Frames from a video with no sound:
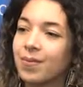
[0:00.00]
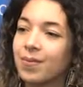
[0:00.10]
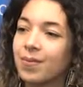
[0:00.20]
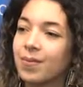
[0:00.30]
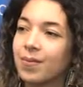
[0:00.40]

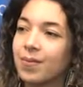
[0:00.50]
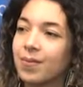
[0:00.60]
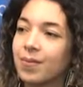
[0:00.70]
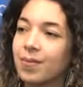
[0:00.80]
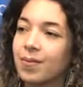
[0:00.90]

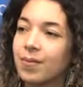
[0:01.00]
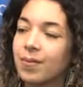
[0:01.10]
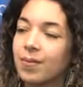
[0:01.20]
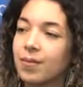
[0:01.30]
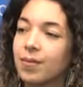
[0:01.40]

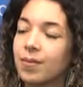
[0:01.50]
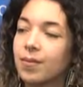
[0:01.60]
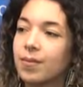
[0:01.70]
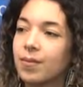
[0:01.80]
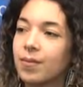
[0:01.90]

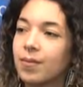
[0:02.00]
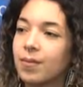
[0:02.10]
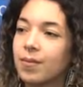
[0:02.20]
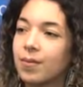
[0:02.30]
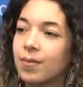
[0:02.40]

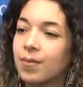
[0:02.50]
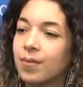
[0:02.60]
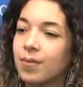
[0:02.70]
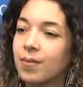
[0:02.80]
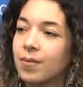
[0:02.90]

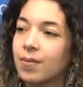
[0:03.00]
This person isn't speaking.